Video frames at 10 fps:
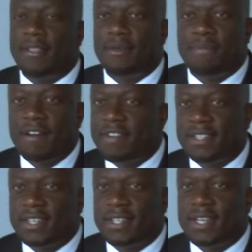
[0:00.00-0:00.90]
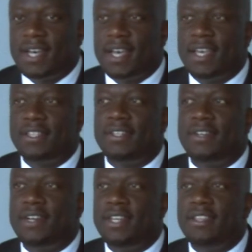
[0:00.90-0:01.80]
The private sector
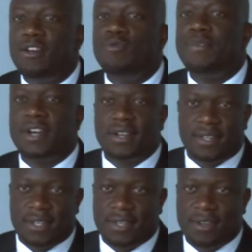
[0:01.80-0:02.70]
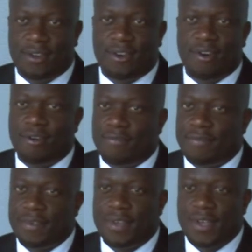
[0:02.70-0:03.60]
is really the lubricant
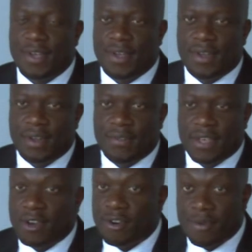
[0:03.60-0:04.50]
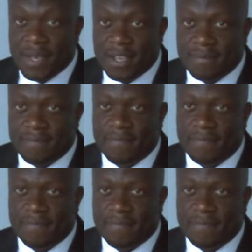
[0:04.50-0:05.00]
of the economy.